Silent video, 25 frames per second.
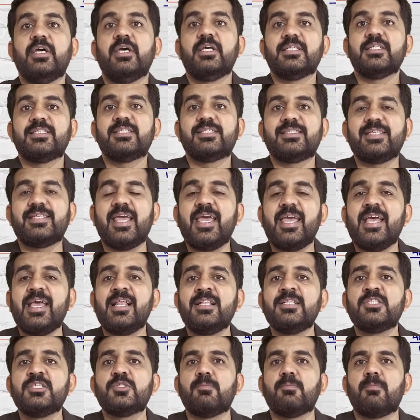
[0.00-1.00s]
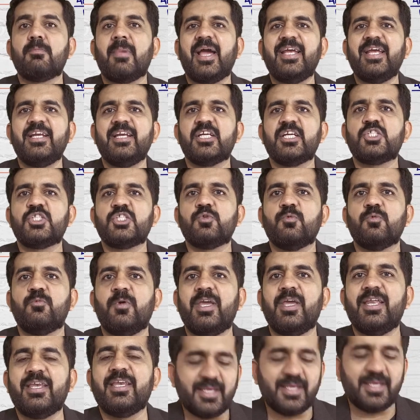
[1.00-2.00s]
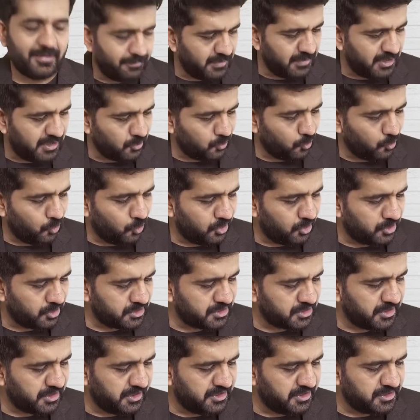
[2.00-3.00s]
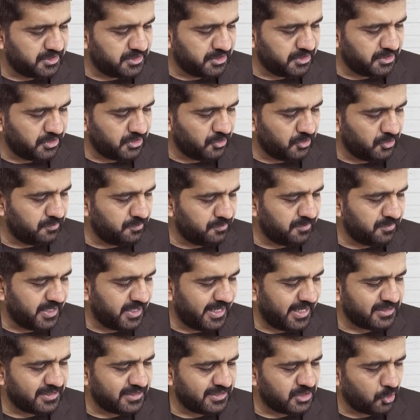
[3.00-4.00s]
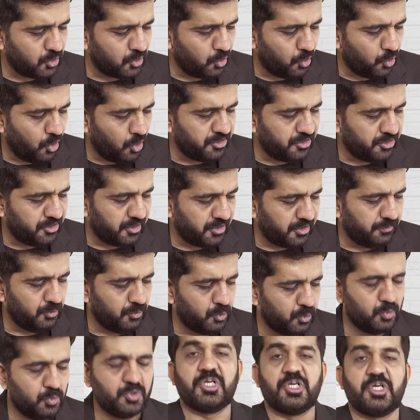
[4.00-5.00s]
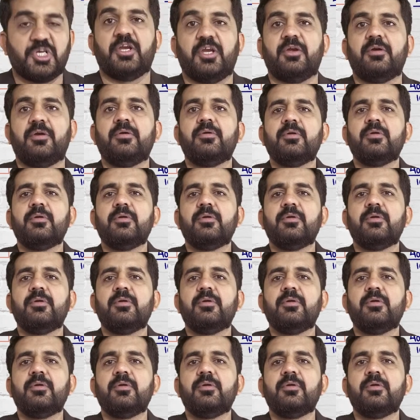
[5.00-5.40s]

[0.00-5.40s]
Sales minus variable cost is termed as a contribution.